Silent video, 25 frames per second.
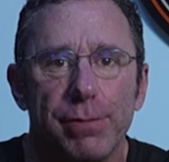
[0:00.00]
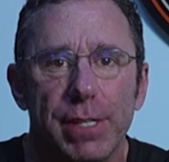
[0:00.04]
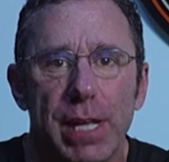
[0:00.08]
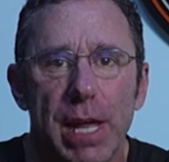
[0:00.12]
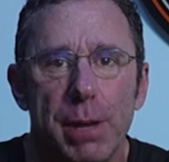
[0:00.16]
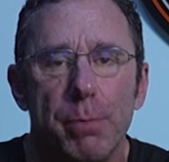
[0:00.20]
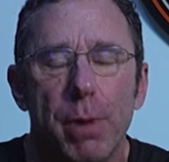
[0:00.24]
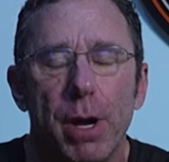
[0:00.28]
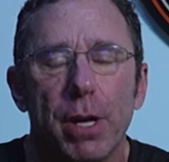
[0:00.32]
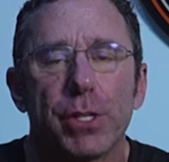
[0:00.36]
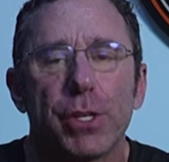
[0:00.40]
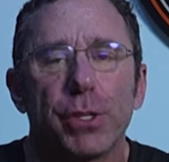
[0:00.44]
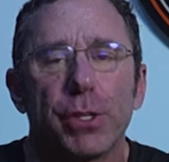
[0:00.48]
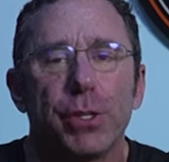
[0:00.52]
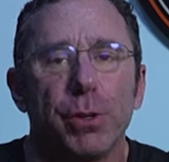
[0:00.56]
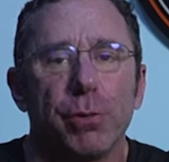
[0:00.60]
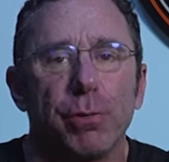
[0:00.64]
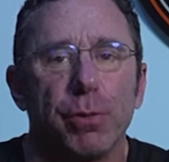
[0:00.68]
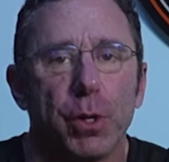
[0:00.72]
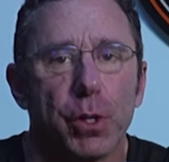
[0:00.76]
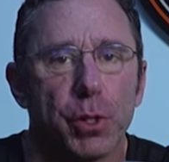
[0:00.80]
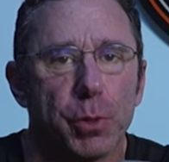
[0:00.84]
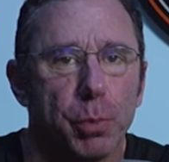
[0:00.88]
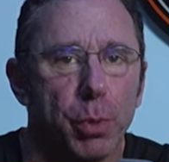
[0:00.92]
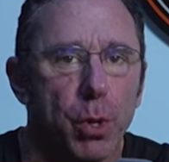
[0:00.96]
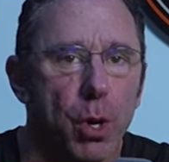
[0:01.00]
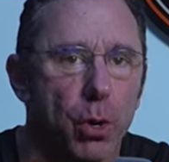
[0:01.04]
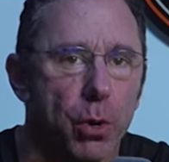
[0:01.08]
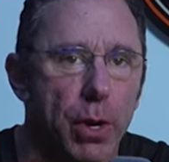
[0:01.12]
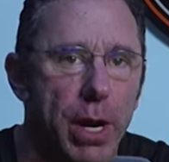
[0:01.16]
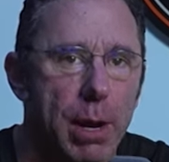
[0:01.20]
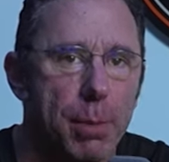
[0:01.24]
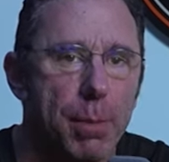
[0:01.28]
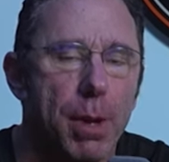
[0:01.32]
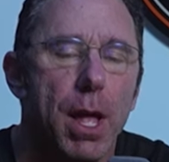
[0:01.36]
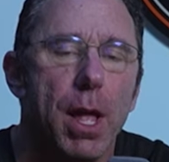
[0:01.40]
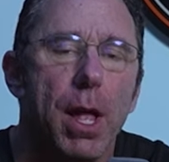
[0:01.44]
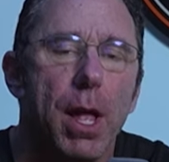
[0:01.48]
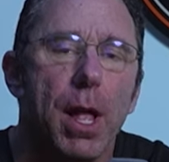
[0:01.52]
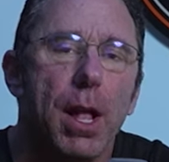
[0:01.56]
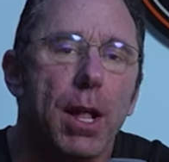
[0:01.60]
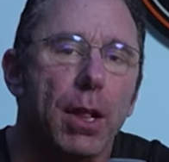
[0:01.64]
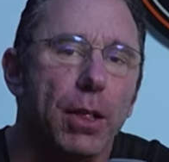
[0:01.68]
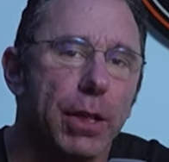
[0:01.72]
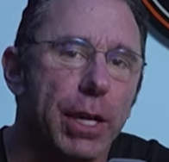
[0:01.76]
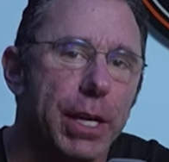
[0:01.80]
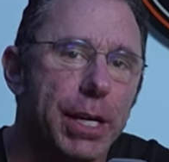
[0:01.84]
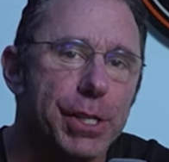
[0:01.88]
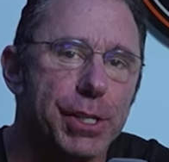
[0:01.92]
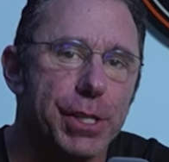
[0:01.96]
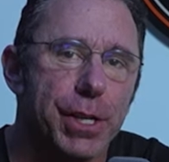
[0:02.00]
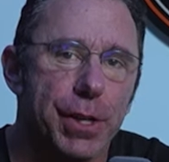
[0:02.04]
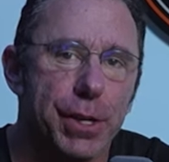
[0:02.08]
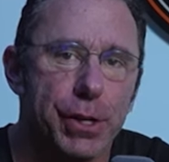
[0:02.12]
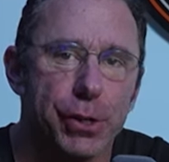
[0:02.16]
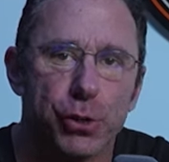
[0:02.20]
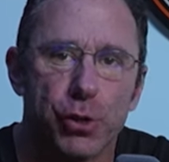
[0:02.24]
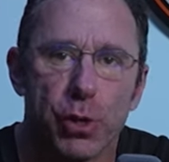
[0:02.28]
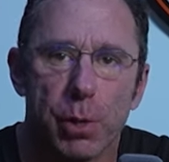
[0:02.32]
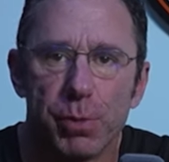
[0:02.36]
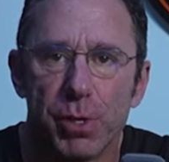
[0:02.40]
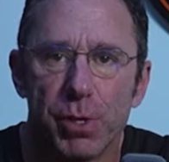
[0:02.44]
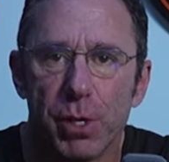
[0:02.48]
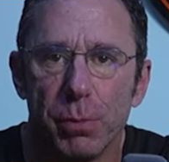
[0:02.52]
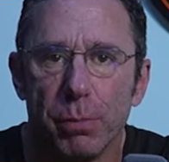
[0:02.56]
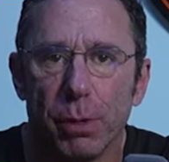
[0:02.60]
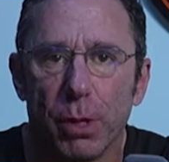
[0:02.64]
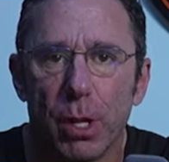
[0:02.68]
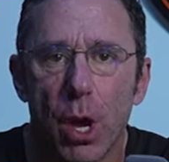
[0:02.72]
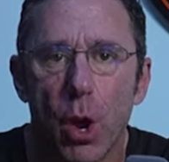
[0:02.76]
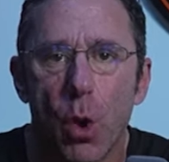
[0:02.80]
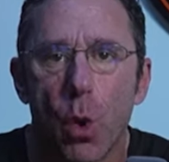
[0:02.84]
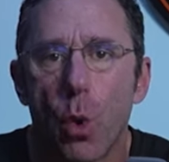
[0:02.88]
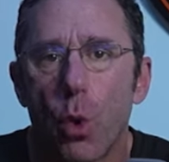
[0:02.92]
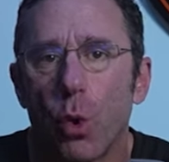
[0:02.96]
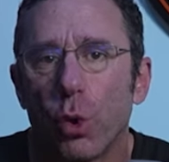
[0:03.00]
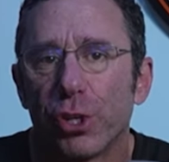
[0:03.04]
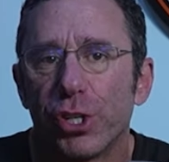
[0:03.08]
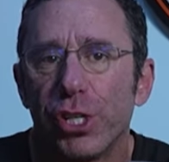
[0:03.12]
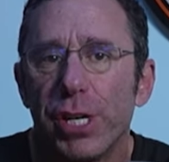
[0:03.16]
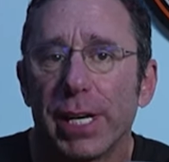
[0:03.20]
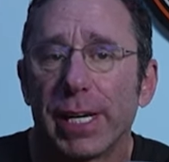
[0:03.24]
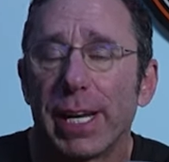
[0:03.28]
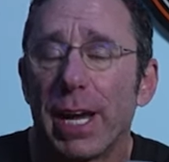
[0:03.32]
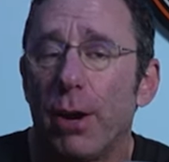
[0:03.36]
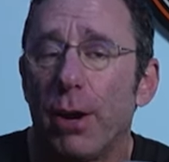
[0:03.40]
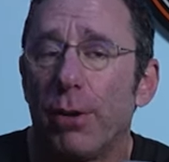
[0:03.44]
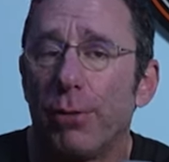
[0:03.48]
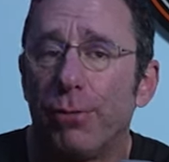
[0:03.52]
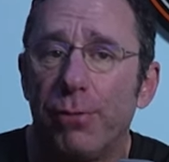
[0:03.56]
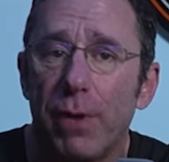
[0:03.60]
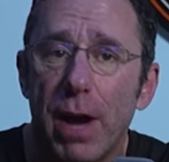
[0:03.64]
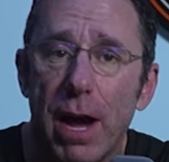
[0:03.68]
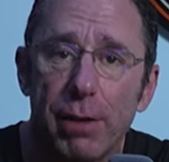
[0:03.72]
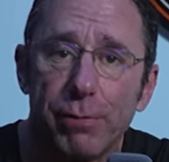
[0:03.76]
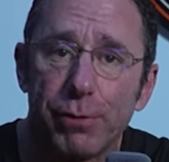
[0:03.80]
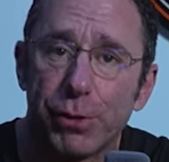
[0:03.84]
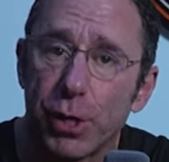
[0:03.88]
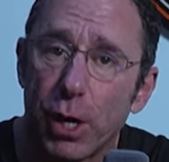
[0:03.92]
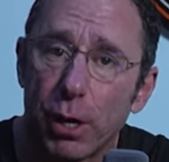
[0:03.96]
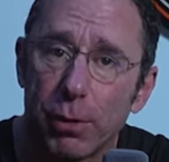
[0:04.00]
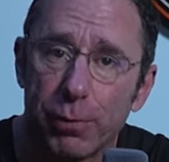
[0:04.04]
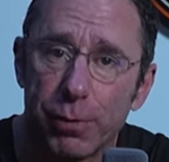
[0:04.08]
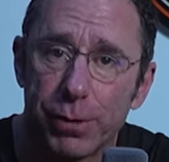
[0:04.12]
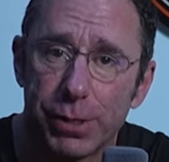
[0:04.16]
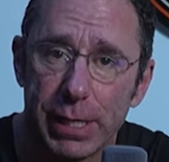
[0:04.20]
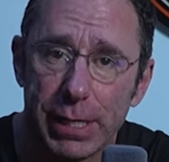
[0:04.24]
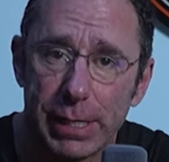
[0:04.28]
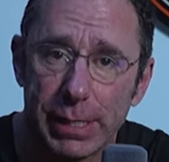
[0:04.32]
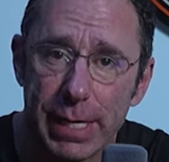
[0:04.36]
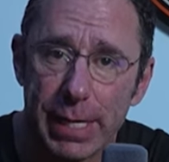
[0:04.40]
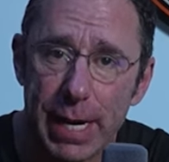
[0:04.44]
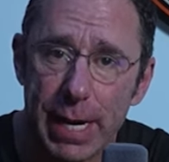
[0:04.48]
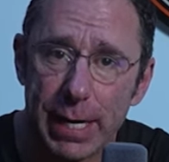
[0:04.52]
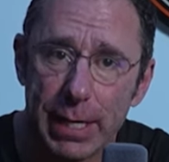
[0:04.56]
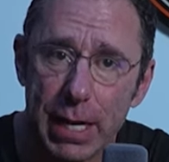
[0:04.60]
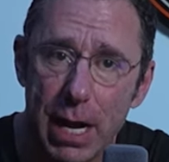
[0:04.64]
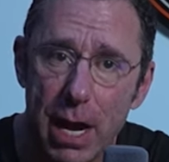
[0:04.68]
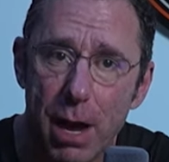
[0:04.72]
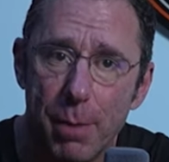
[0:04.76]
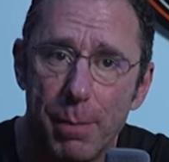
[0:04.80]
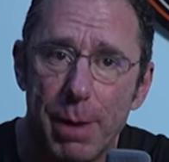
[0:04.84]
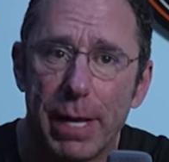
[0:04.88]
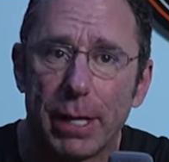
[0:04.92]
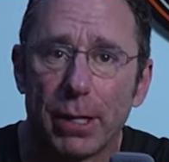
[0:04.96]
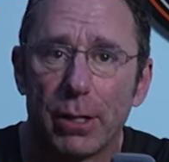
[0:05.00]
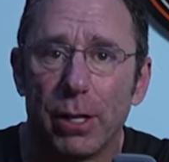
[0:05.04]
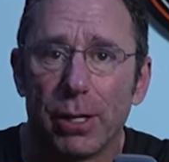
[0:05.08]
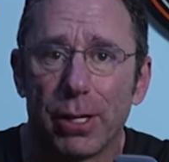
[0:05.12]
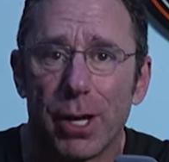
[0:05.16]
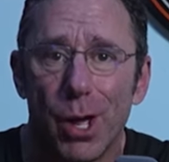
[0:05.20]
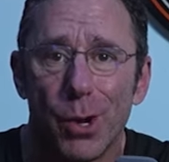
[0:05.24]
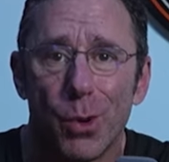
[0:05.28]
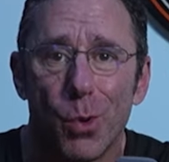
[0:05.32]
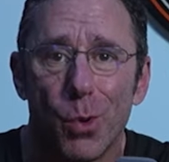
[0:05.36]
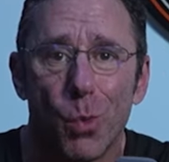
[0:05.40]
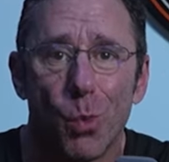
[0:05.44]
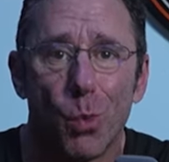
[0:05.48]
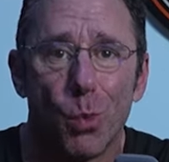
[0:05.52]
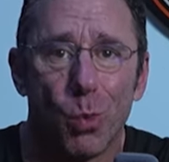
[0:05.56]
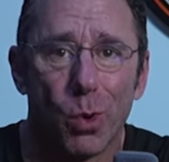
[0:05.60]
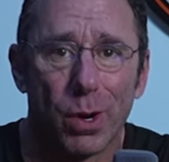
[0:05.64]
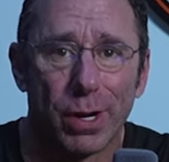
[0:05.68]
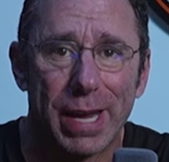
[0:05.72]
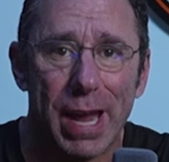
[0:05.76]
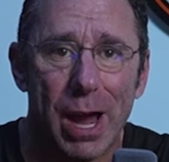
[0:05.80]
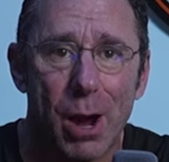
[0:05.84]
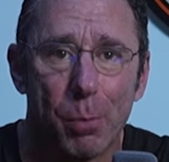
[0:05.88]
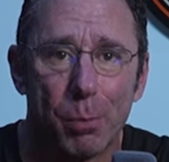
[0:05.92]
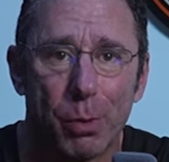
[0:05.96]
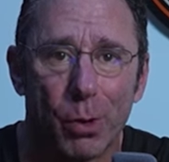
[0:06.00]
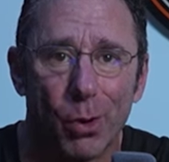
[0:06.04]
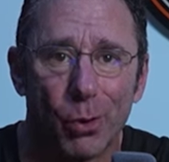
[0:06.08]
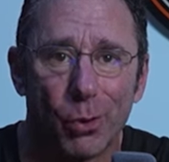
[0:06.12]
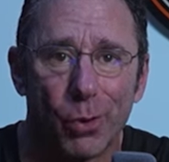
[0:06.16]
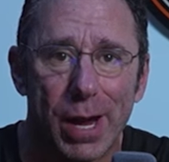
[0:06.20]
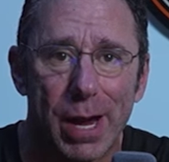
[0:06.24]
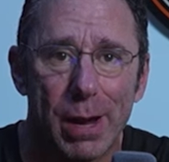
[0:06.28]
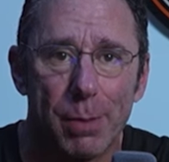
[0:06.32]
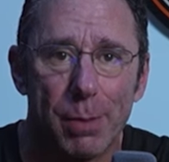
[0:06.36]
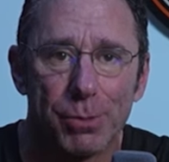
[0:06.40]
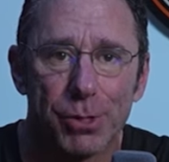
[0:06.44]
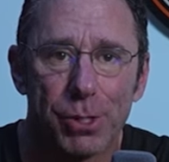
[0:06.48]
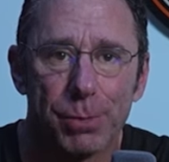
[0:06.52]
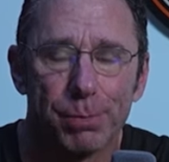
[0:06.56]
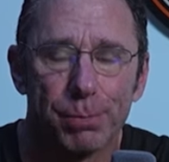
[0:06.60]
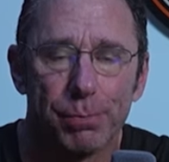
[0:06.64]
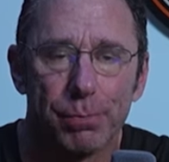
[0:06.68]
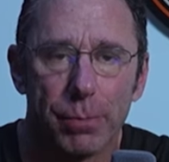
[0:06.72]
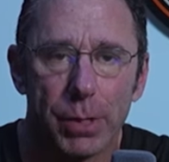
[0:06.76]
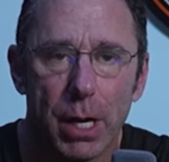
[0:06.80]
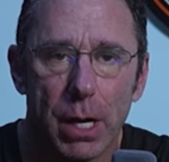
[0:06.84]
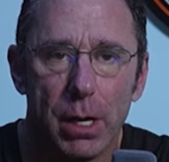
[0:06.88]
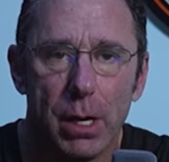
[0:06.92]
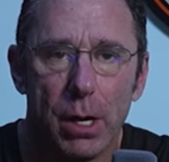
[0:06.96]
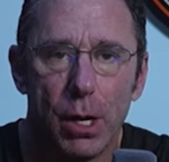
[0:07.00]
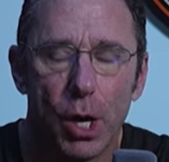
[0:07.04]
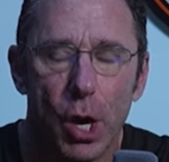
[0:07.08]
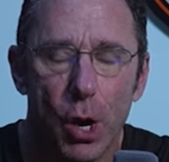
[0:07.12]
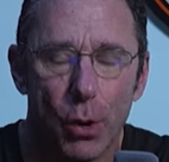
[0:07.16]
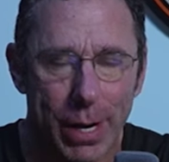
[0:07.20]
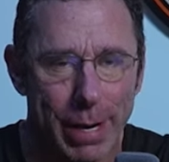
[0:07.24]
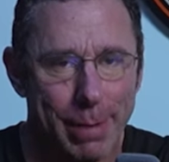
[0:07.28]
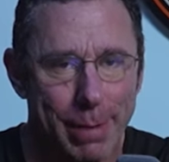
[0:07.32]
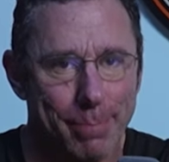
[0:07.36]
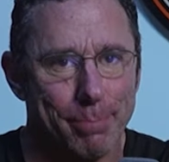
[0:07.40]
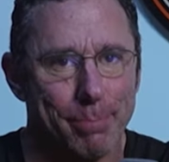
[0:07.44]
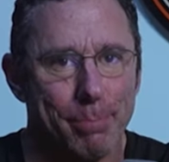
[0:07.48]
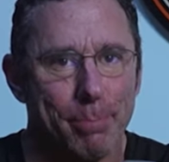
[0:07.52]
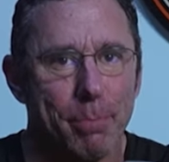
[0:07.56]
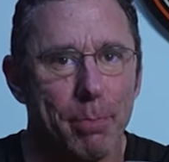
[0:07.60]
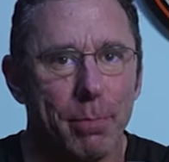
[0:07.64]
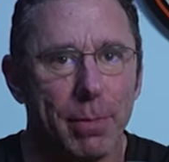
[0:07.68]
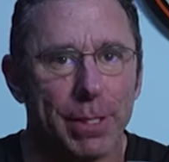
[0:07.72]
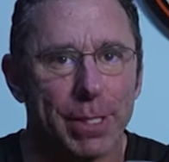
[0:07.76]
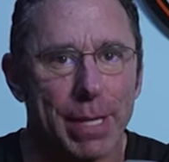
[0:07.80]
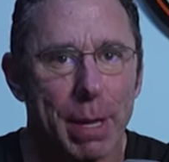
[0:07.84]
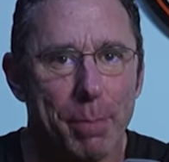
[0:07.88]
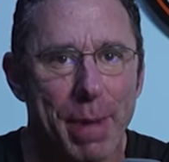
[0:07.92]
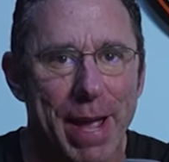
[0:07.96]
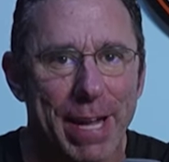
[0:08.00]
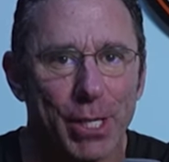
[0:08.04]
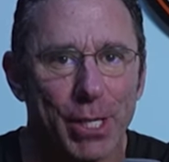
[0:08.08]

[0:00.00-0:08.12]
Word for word: 10 bucks on your first program. Link is in the description below, or check out fivestarrphysique.com and click on Workout Programs. Okay, let's get back